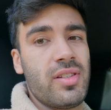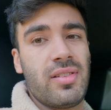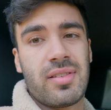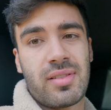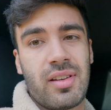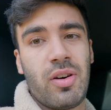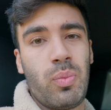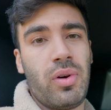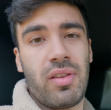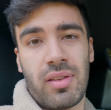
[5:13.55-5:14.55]
is it doesn't
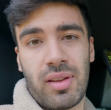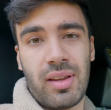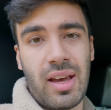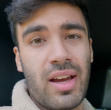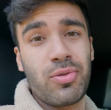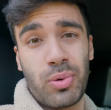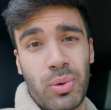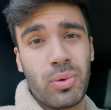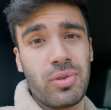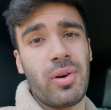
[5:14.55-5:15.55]
come with Android
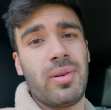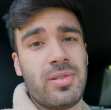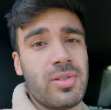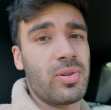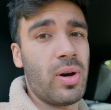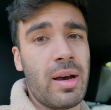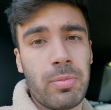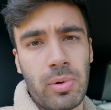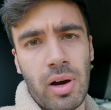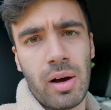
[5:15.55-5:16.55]
Auto, it's just got
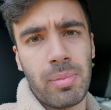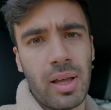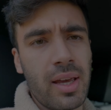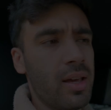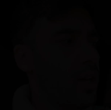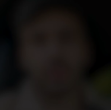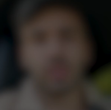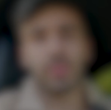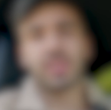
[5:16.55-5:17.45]
Apple CarPlay. So